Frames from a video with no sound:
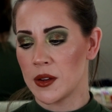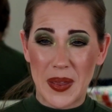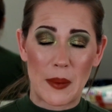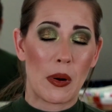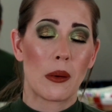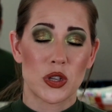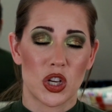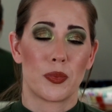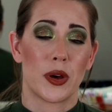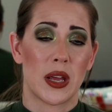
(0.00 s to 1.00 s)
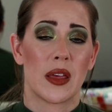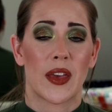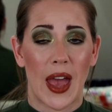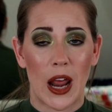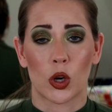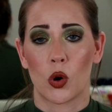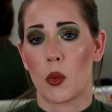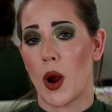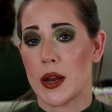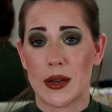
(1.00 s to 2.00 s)
I probably should have put it in the category
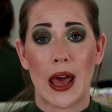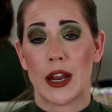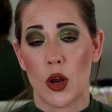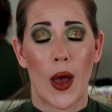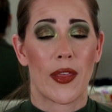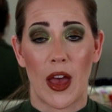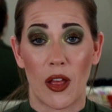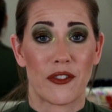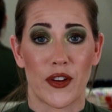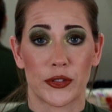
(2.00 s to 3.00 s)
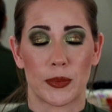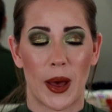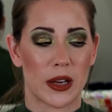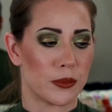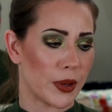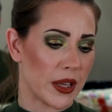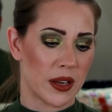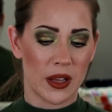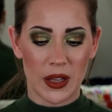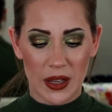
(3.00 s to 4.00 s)
where I didn't know how the hell I felt about it, but
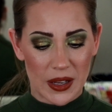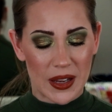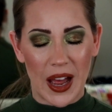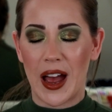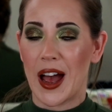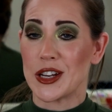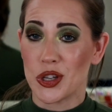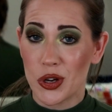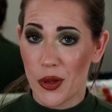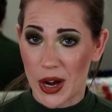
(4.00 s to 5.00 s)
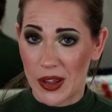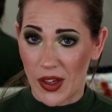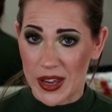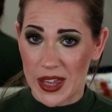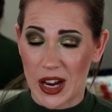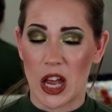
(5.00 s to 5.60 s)
I do know that I like it.